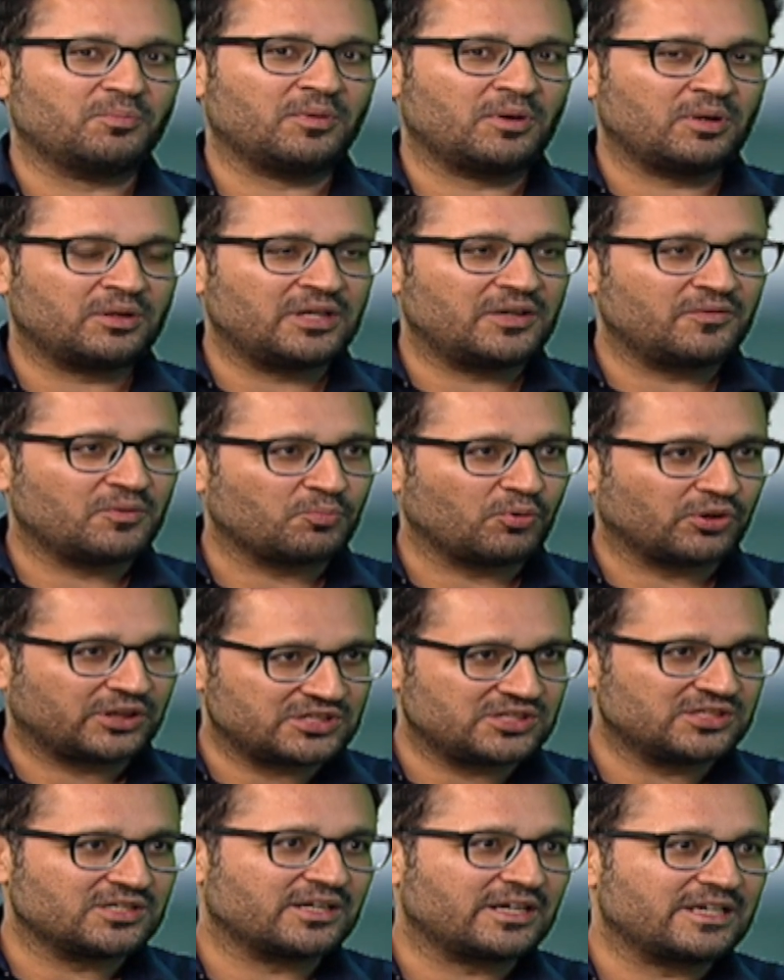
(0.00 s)
were
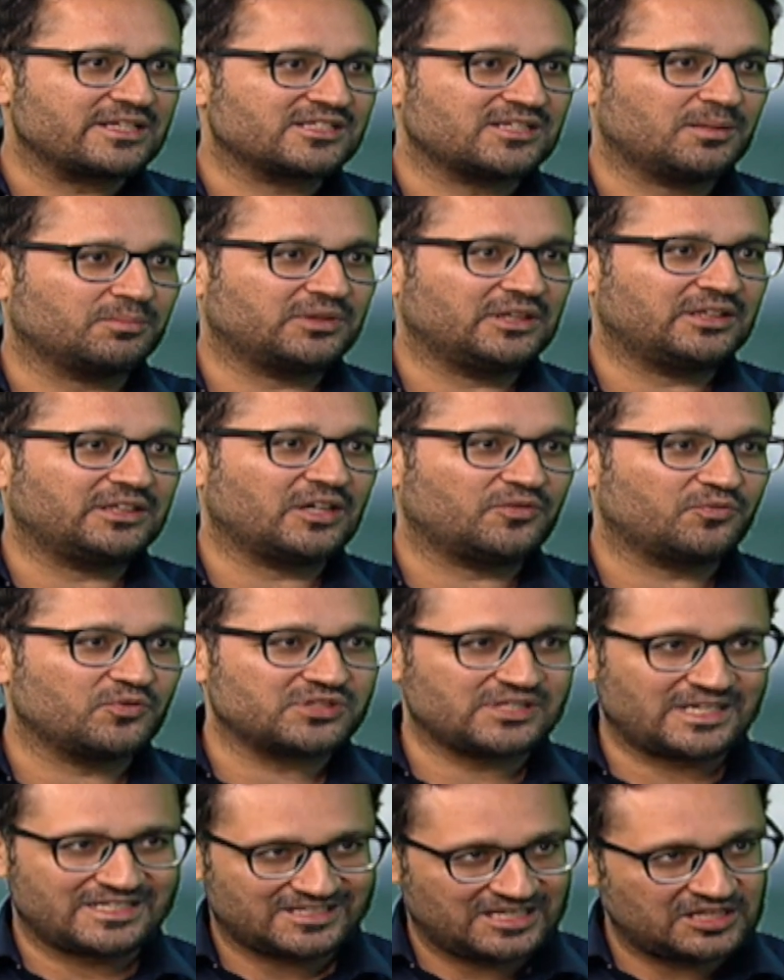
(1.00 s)
protesting against something
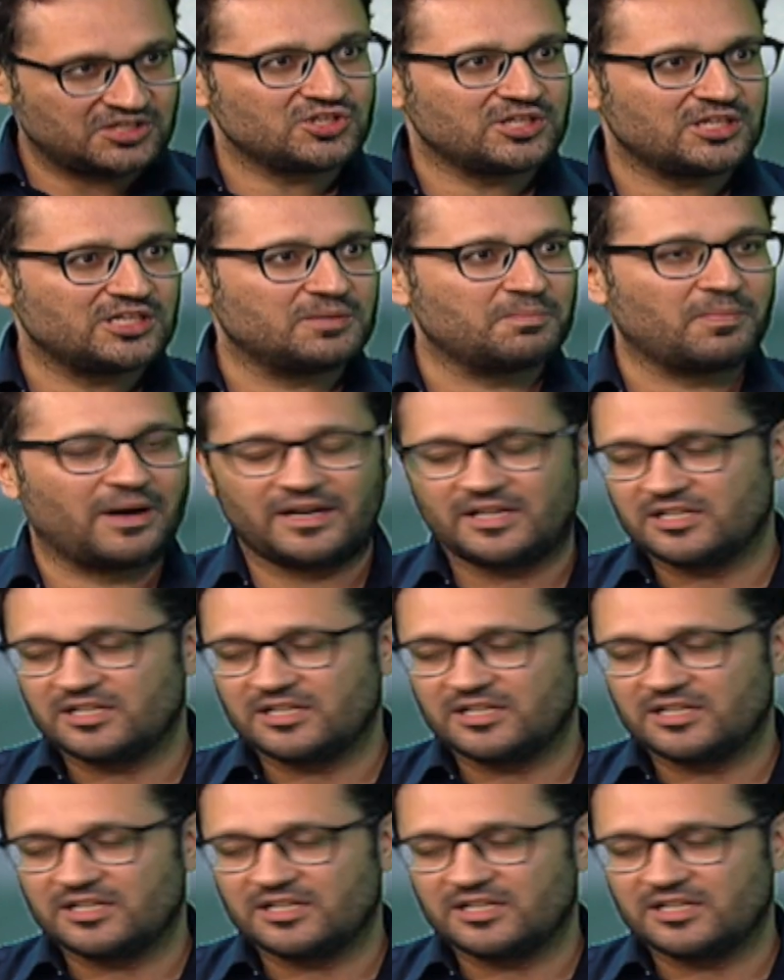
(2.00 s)
that was essentially,